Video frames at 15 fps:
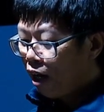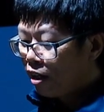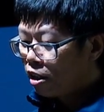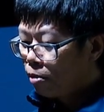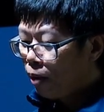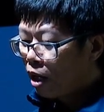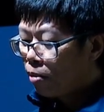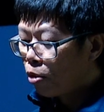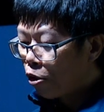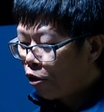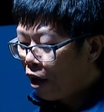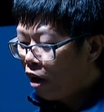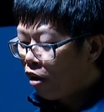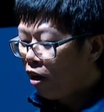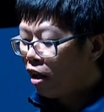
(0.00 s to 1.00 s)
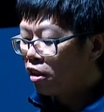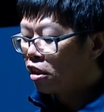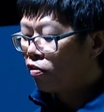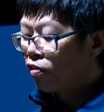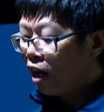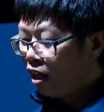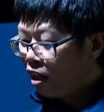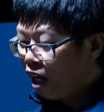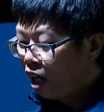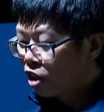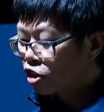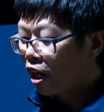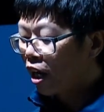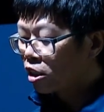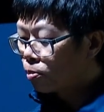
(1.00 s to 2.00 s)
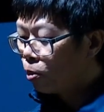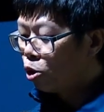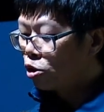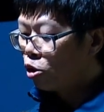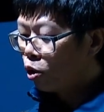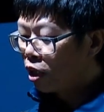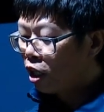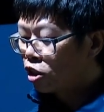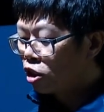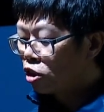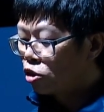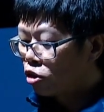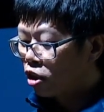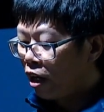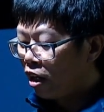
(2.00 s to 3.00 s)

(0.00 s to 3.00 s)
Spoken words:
undermine morale, and if enlarged, expose locations to